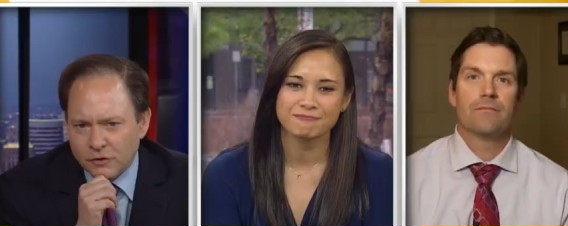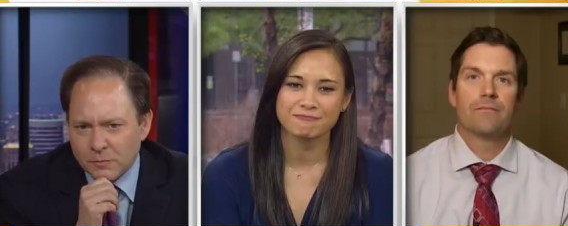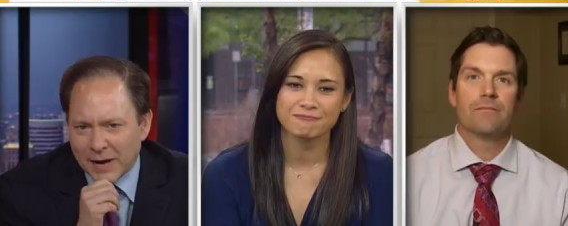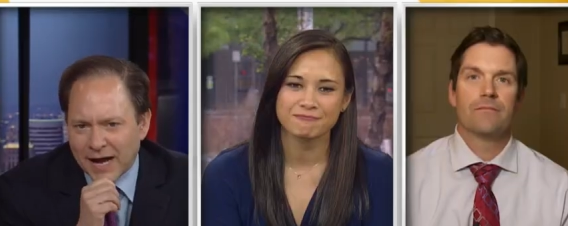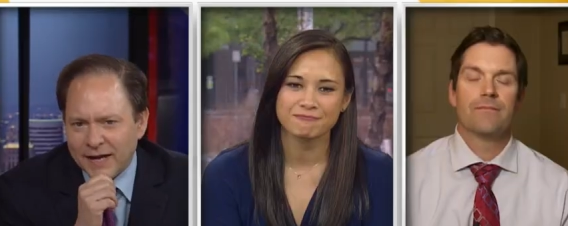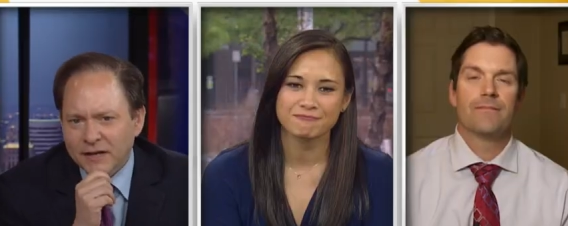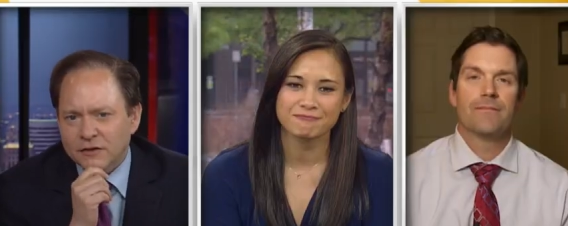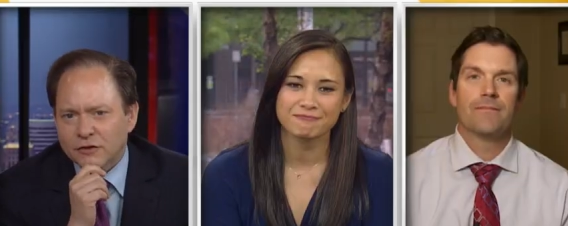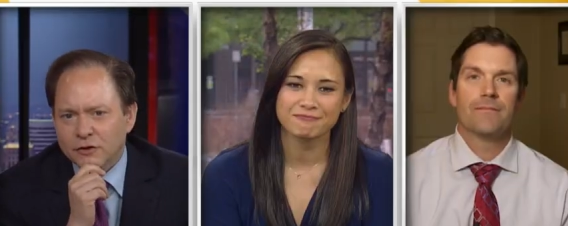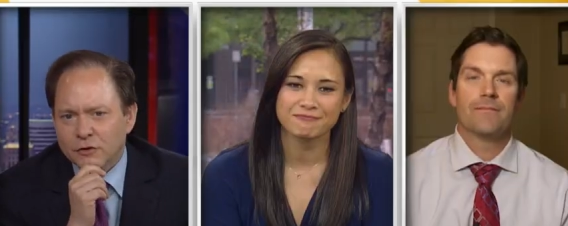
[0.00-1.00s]
Speaker 1: you buy it? Do
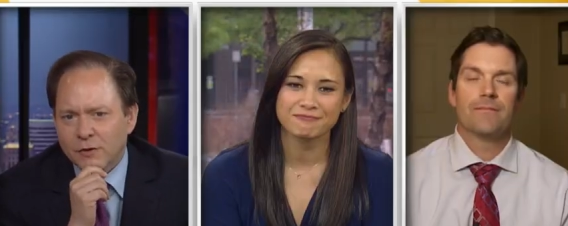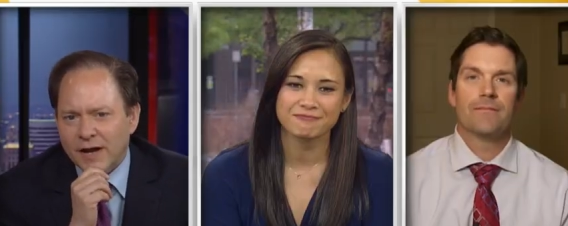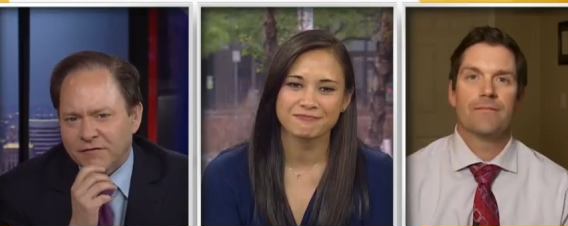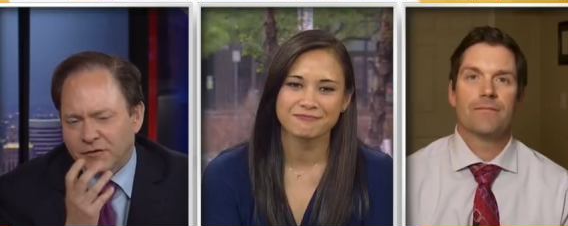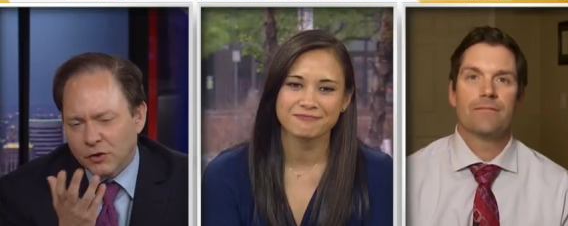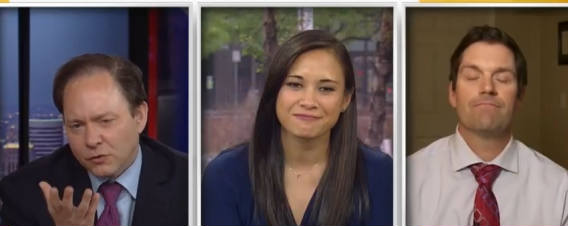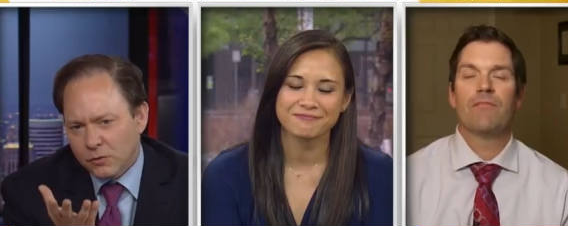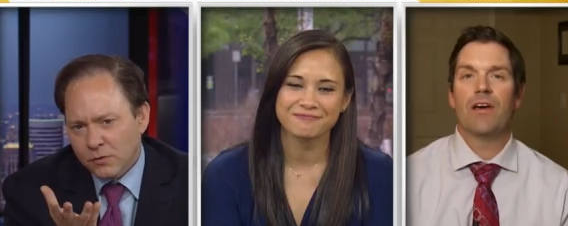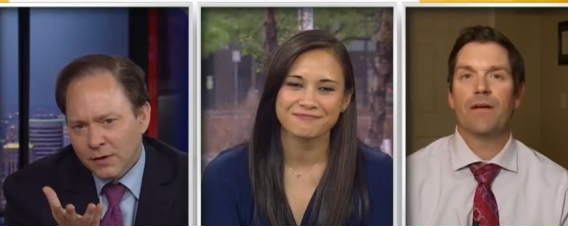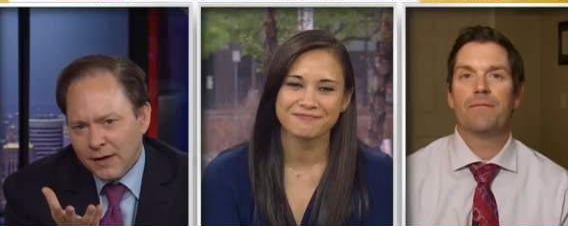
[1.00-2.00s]
you have you
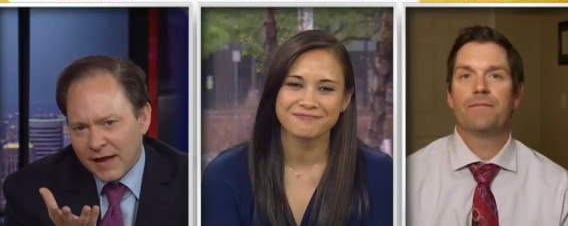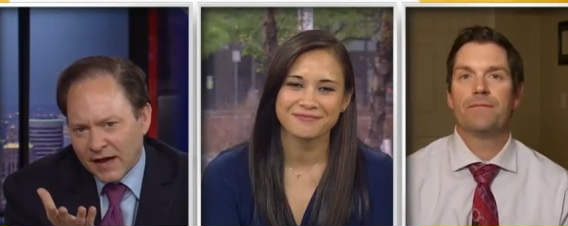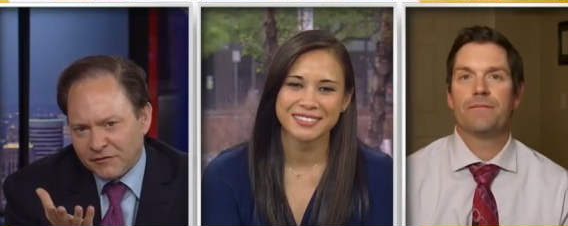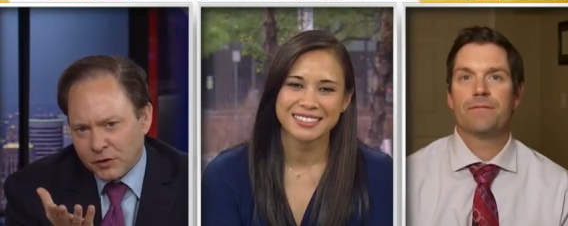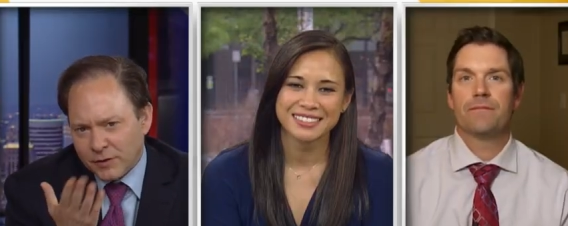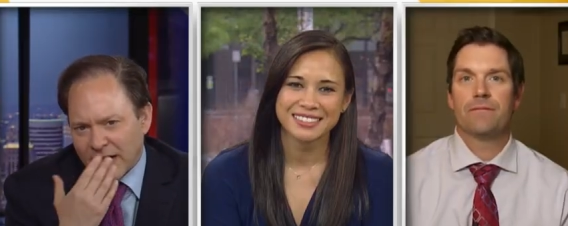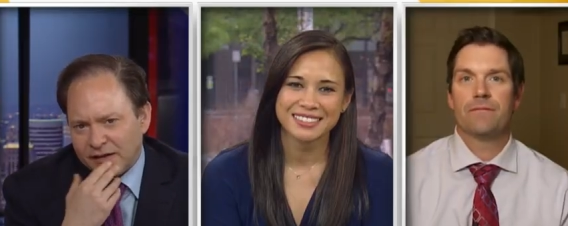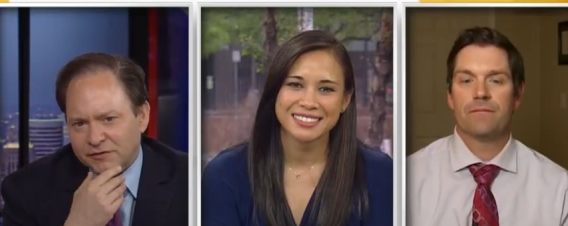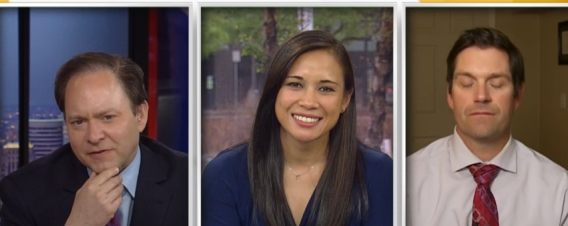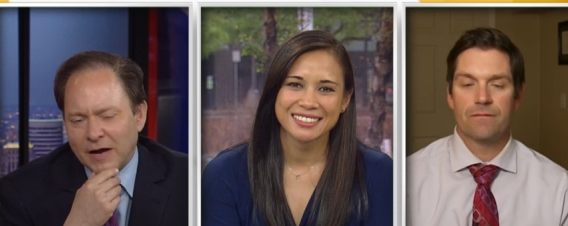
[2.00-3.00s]
yeah. have you guys
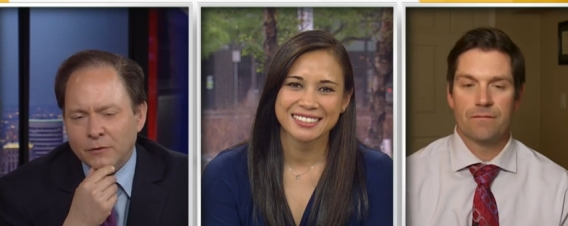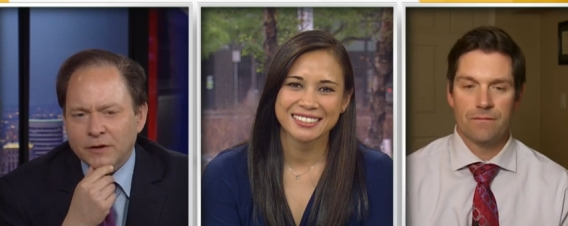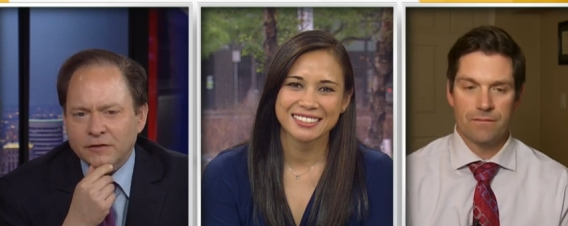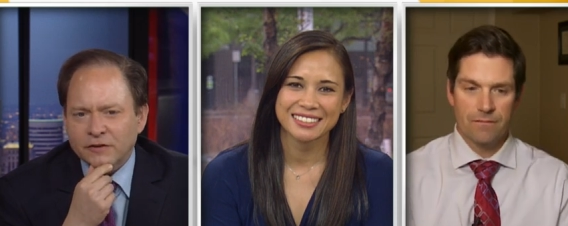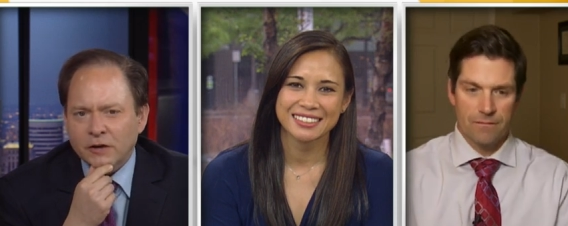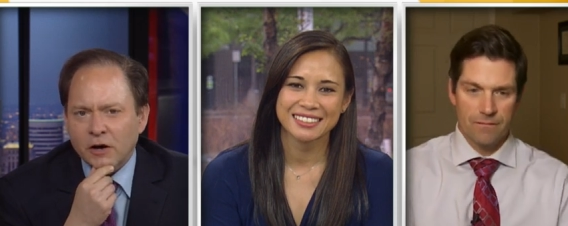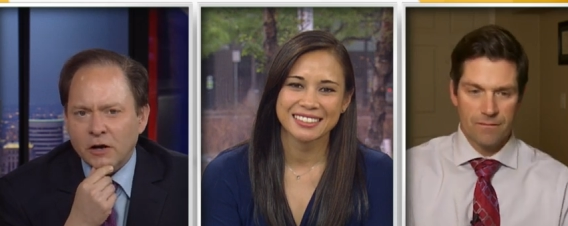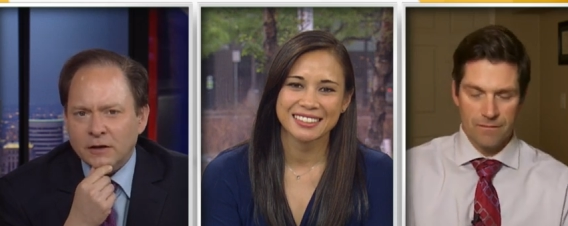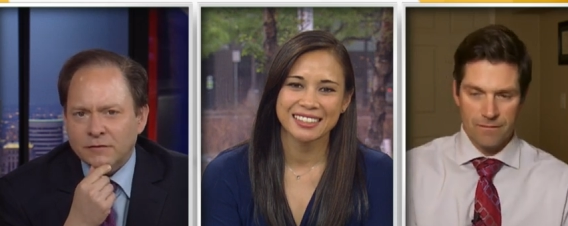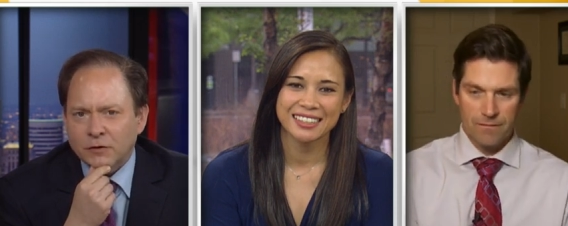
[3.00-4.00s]
found this at all?
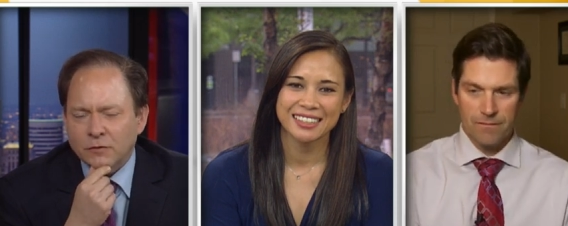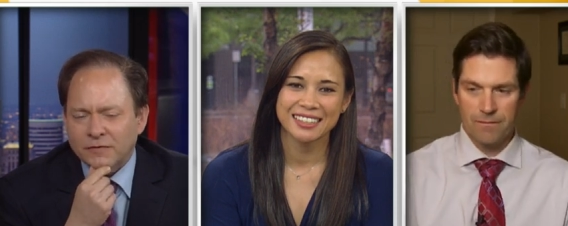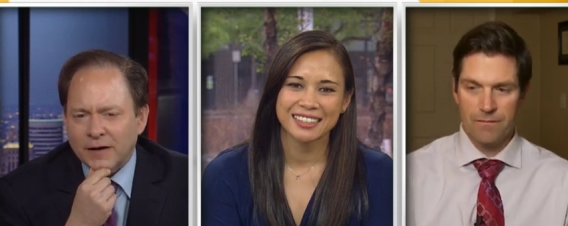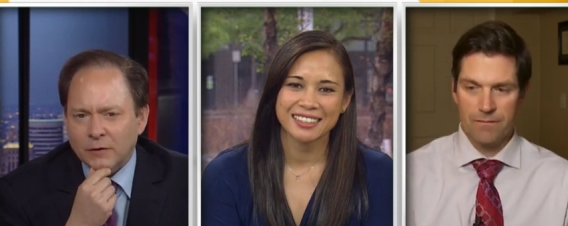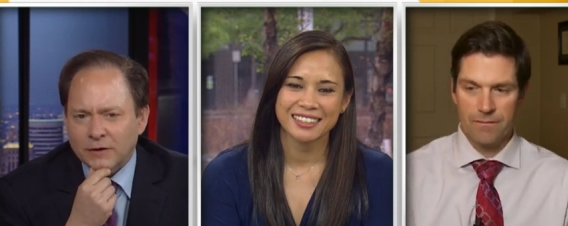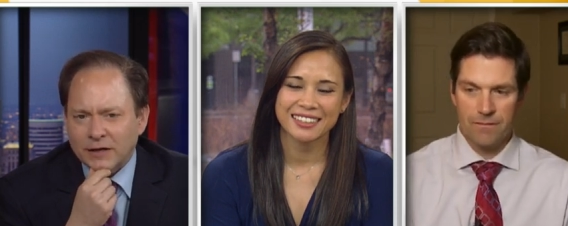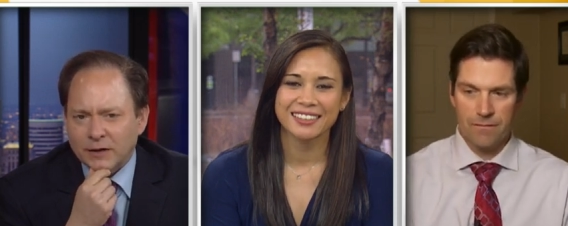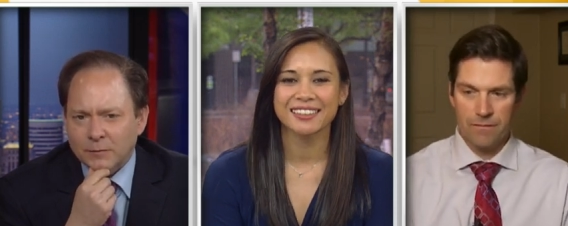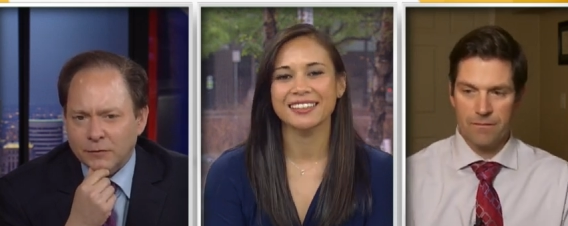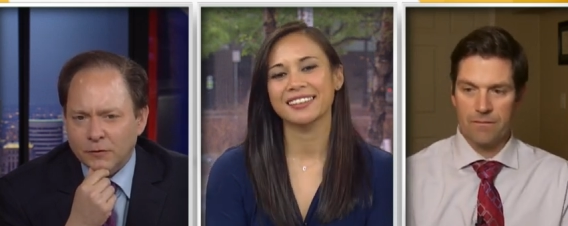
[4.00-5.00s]
Have you found any
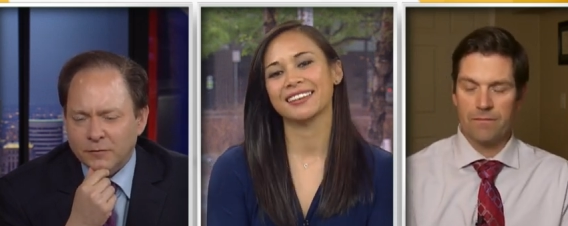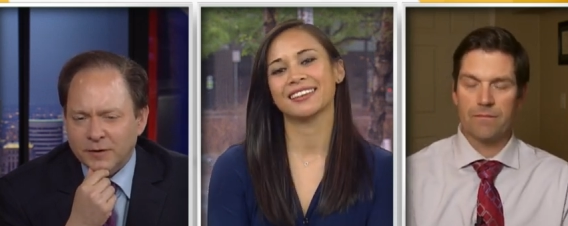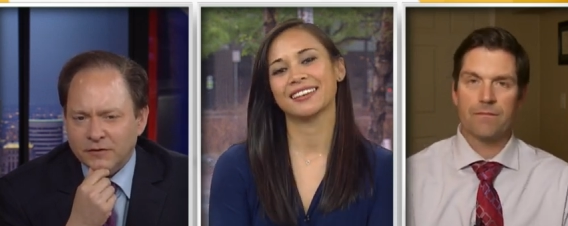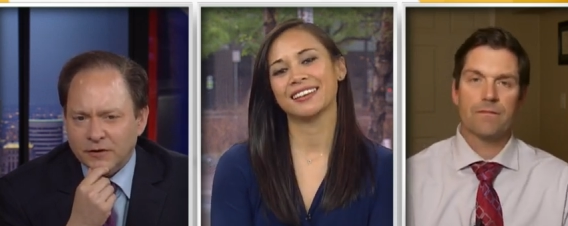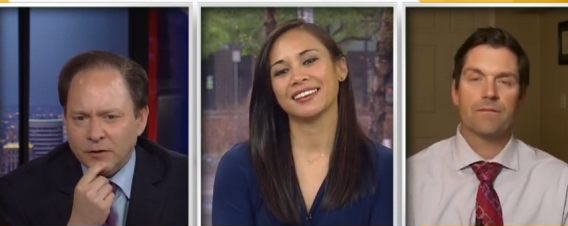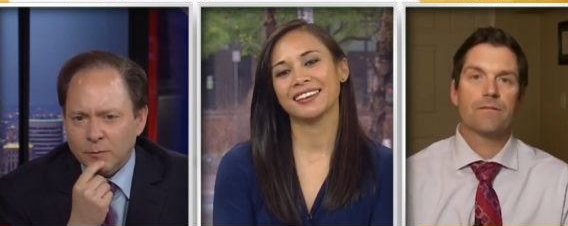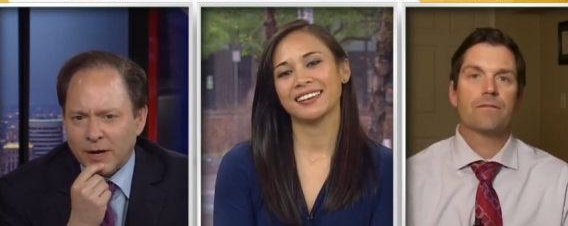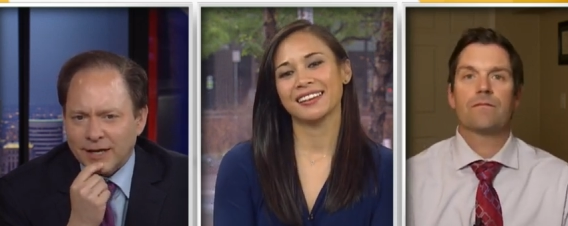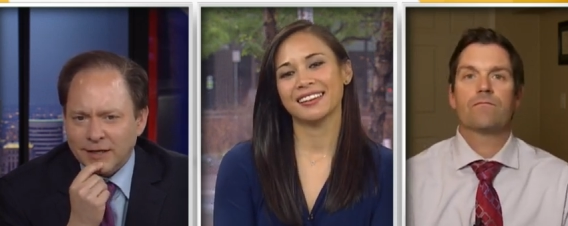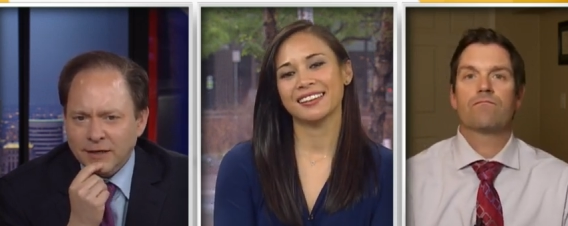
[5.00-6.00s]
improvements here,
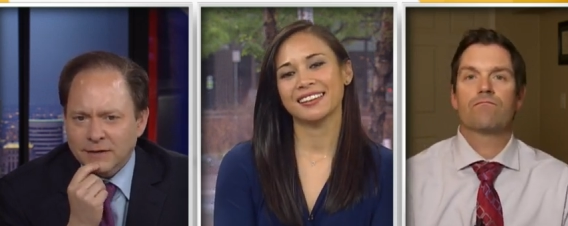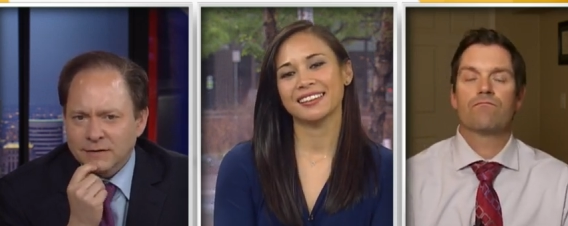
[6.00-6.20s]
Riley?